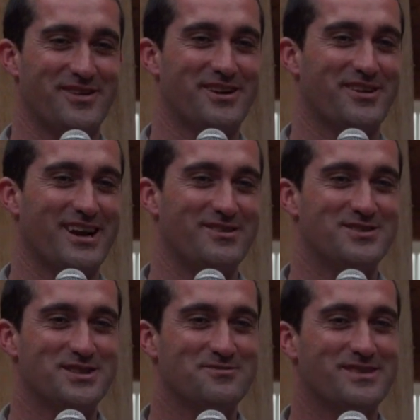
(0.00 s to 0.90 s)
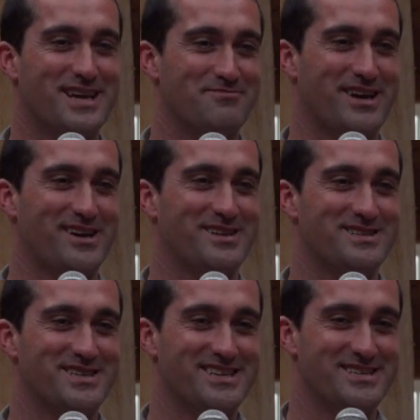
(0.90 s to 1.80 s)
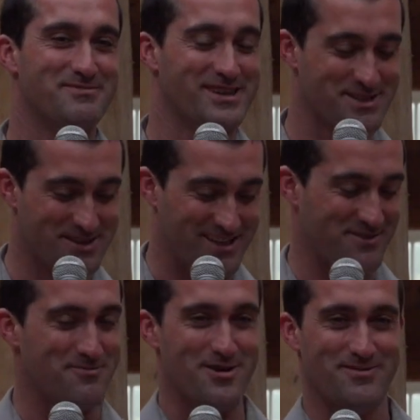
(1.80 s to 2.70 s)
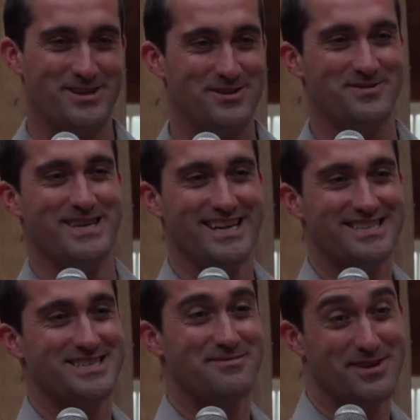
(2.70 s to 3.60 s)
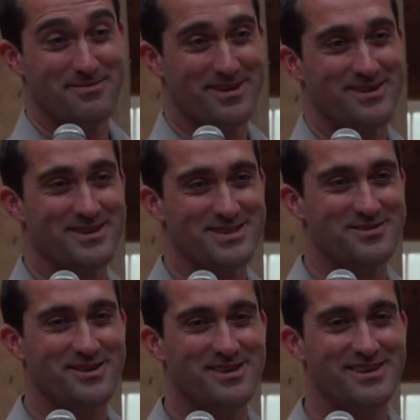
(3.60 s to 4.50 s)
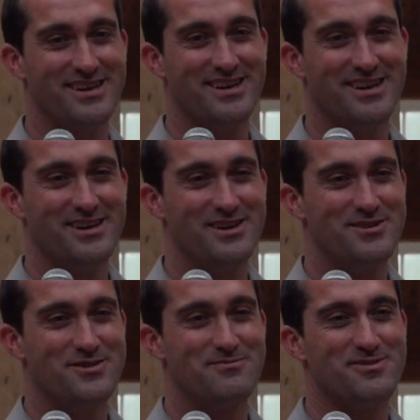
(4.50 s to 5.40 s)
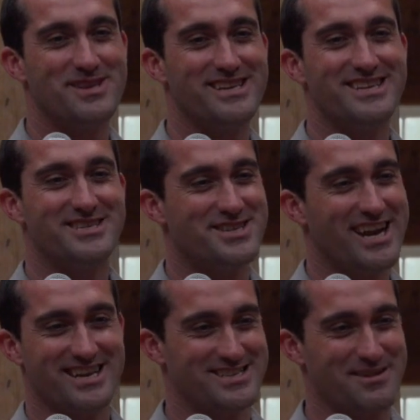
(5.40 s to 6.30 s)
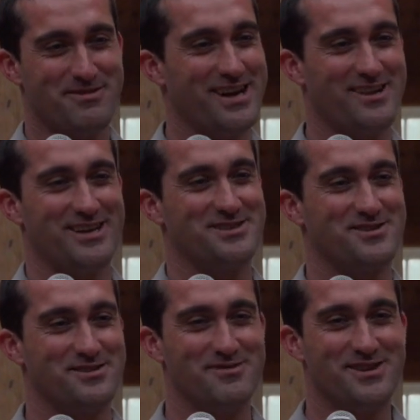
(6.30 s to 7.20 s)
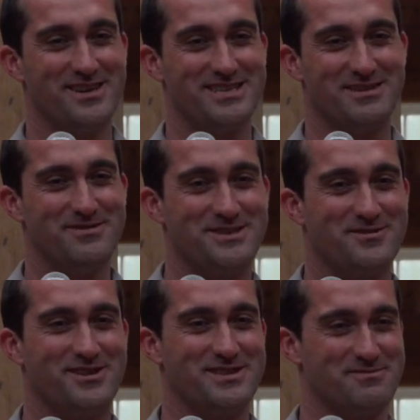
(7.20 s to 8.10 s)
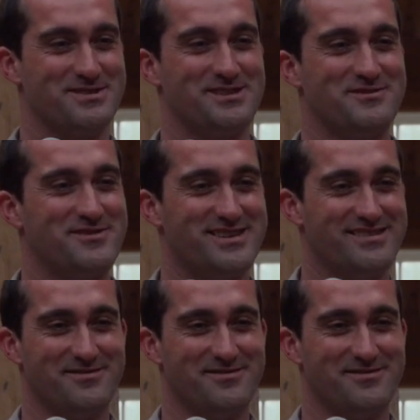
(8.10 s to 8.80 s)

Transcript: figuring out just what that biology is. Because the moment you dig some up out of the soil, you completely change that biological community. Some of these organisms live for